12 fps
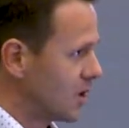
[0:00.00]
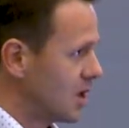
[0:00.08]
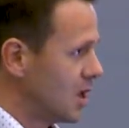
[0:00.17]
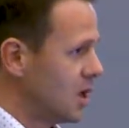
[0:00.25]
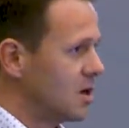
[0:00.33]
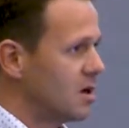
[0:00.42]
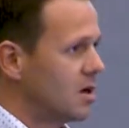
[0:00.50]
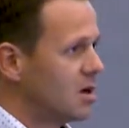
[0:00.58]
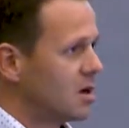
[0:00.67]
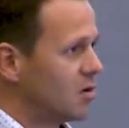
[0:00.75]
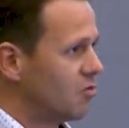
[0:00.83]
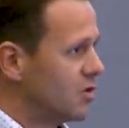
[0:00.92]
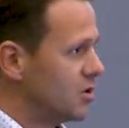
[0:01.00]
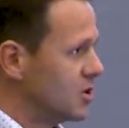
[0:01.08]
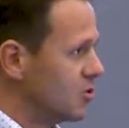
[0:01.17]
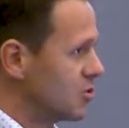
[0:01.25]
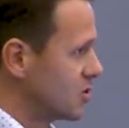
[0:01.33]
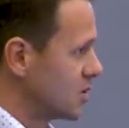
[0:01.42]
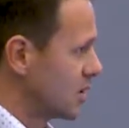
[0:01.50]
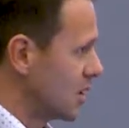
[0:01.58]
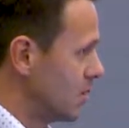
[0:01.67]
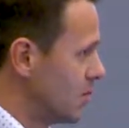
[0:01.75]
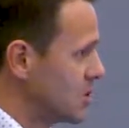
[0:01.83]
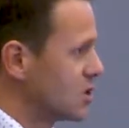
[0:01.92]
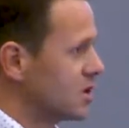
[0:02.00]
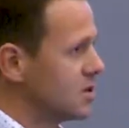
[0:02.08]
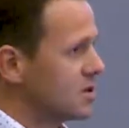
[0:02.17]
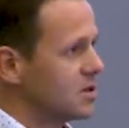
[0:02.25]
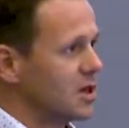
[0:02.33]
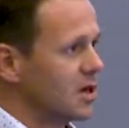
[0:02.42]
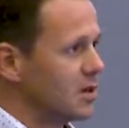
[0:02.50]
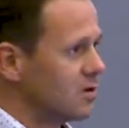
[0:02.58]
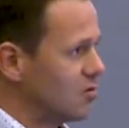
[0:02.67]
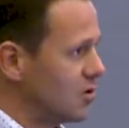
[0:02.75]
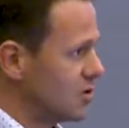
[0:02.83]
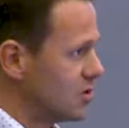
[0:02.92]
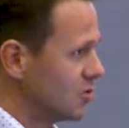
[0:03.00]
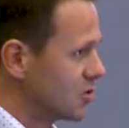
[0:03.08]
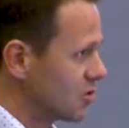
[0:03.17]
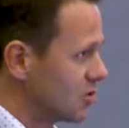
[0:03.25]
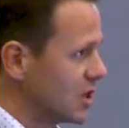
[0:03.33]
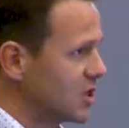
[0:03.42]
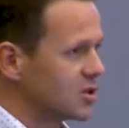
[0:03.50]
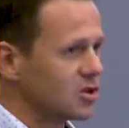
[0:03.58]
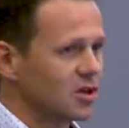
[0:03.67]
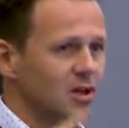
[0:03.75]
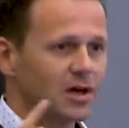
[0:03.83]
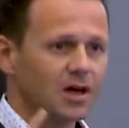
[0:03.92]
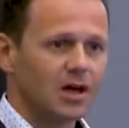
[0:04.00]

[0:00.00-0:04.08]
in reduced emissions, in reduced congestion,